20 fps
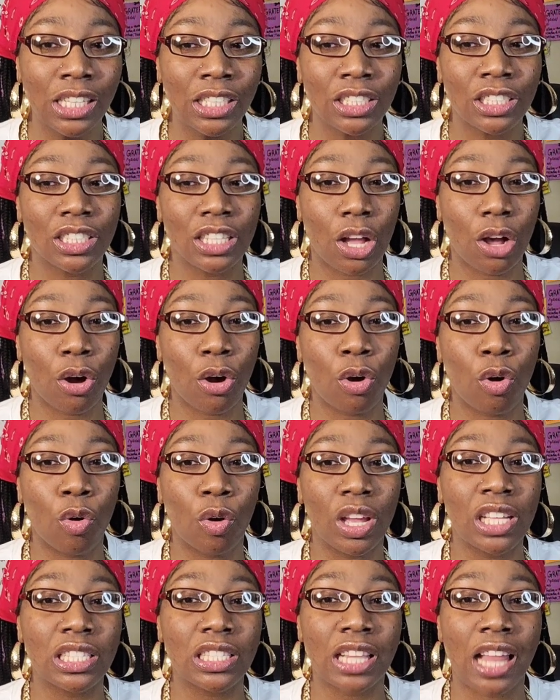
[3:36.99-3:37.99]
So,
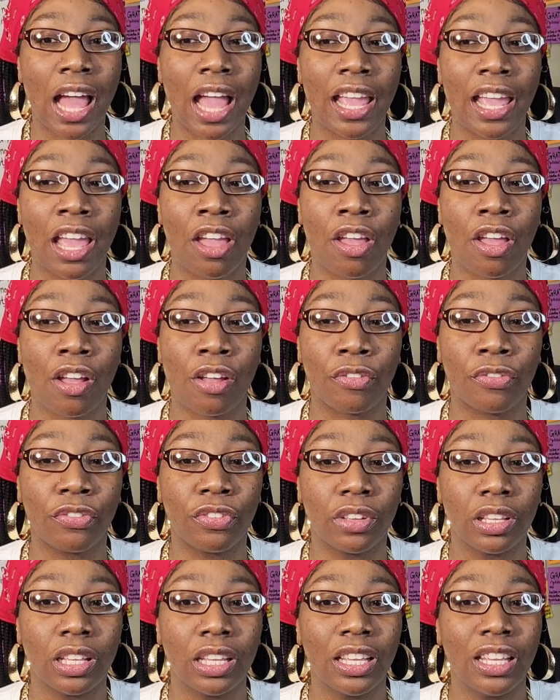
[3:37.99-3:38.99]
it's like if
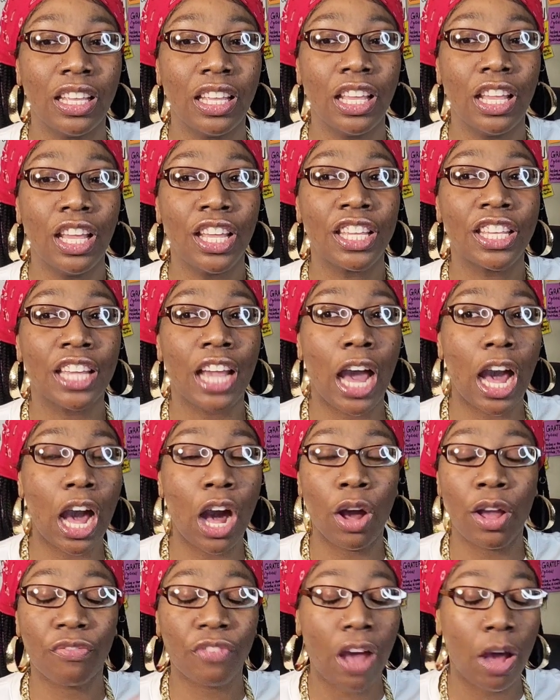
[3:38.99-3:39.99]

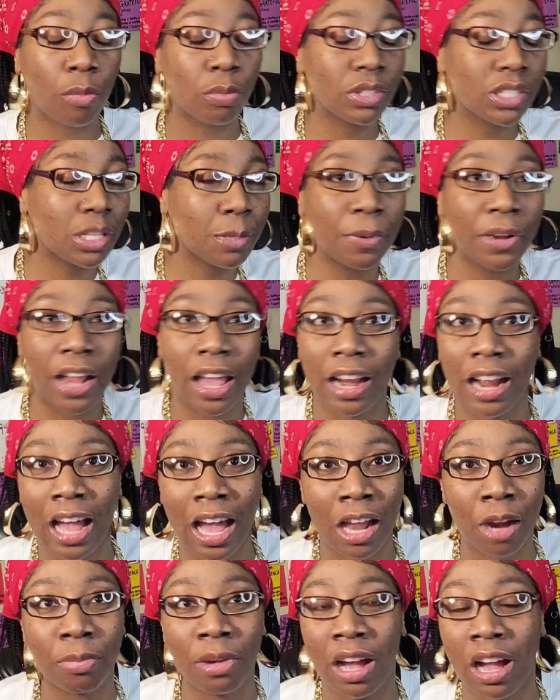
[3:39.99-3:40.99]
y'all, if I was to put out an
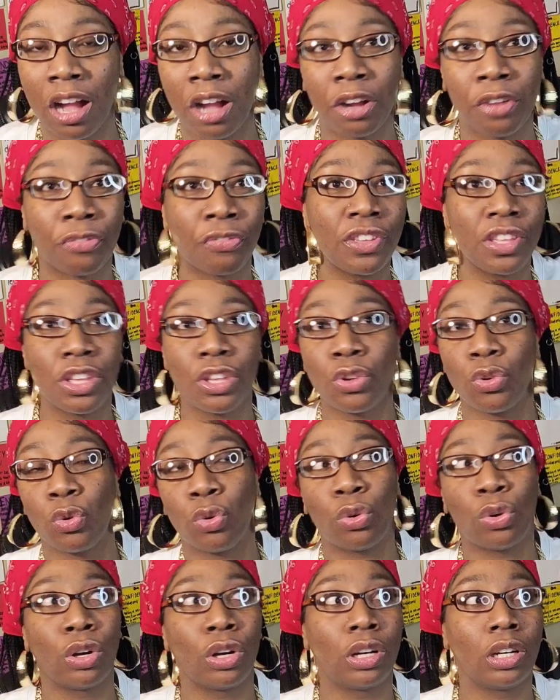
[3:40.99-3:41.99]
autobiography
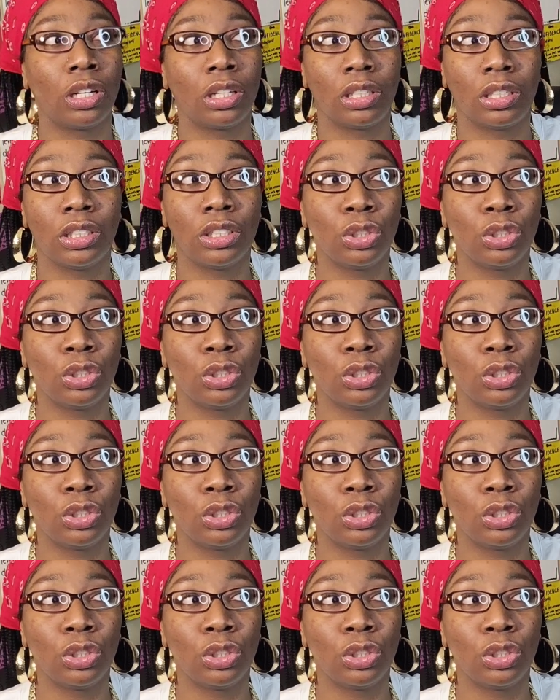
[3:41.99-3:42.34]
or,